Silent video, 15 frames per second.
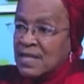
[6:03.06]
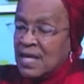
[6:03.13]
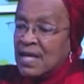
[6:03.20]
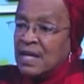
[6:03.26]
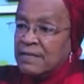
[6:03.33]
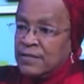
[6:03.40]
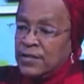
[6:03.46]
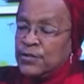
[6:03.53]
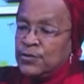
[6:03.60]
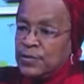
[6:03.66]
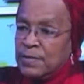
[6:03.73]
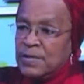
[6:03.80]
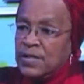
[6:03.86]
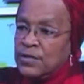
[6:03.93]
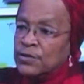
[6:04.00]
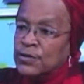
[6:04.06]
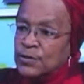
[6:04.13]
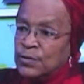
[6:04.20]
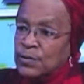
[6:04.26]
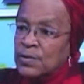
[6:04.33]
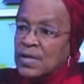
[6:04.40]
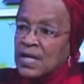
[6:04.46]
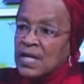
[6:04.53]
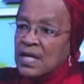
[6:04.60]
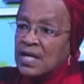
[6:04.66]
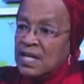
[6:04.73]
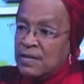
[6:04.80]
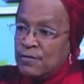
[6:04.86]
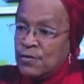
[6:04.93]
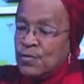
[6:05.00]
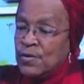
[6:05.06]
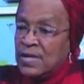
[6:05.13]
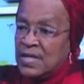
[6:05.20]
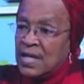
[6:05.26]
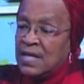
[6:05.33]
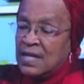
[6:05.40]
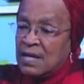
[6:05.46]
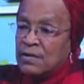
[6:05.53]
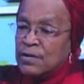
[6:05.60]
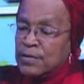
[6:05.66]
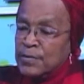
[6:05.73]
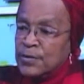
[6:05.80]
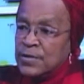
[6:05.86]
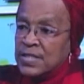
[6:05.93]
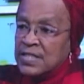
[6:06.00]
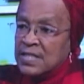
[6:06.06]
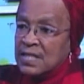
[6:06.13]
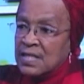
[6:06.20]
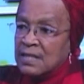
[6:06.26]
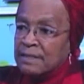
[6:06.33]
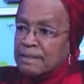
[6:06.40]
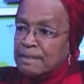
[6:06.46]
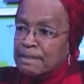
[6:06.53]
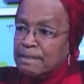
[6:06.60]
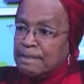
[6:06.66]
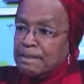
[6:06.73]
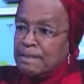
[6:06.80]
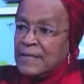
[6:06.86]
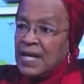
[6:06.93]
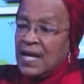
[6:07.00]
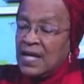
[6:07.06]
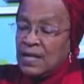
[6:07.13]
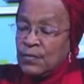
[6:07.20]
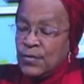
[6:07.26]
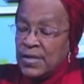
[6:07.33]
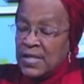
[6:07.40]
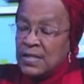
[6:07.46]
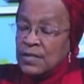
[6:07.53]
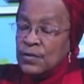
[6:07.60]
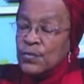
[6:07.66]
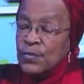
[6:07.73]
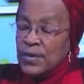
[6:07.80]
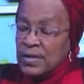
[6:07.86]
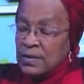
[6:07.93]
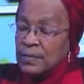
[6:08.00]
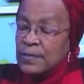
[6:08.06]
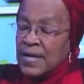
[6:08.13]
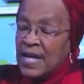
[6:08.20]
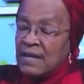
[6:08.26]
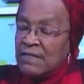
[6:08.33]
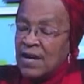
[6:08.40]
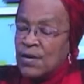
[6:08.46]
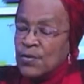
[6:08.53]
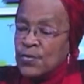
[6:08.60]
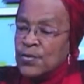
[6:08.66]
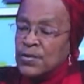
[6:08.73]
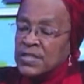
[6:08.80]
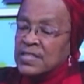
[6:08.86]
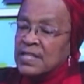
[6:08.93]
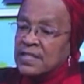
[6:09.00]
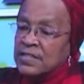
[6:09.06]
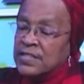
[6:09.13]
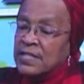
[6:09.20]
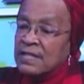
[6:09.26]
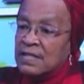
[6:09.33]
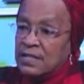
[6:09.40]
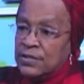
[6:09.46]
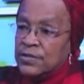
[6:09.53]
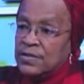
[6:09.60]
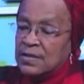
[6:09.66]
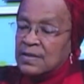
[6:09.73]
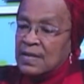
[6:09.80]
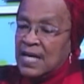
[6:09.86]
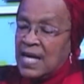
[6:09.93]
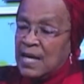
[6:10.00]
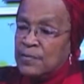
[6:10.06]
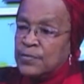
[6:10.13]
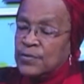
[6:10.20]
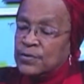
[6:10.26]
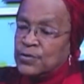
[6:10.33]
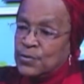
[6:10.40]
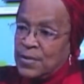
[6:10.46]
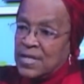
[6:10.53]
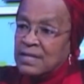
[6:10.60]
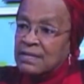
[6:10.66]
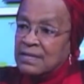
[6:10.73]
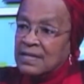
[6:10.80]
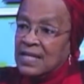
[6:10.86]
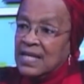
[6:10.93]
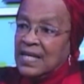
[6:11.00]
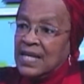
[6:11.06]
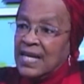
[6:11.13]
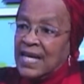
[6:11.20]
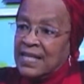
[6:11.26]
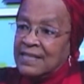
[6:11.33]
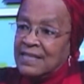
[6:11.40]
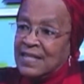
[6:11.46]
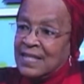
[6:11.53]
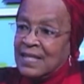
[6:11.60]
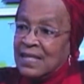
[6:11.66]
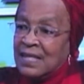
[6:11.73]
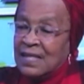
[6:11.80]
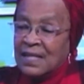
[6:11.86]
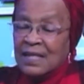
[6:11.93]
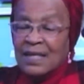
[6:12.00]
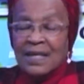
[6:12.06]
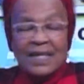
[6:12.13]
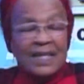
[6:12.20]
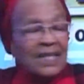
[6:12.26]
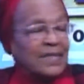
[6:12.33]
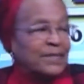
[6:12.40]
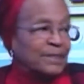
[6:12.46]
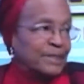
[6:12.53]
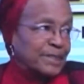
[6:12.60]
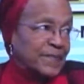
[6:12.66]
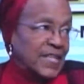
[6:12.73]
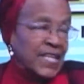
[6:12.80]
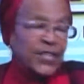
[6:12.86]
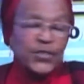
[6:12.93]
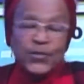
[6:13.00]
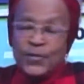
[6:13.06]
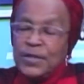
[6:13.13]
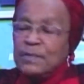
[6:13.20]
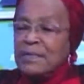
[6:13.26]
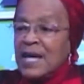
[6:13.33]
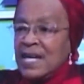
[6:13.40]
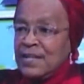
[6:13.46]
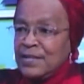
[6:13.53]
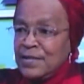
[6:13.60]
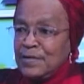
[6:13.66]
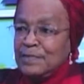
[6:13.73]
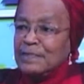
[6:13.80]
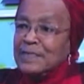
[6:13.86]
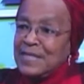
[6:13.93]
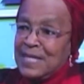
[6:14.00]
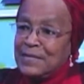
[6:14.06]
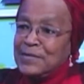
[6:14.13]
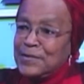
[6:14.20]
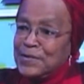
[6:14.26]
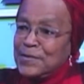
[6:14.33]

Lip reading: they have contributed to everyone in our community. And we will have our awards luncheon this April 12th at the Eastwood Manor. Yes.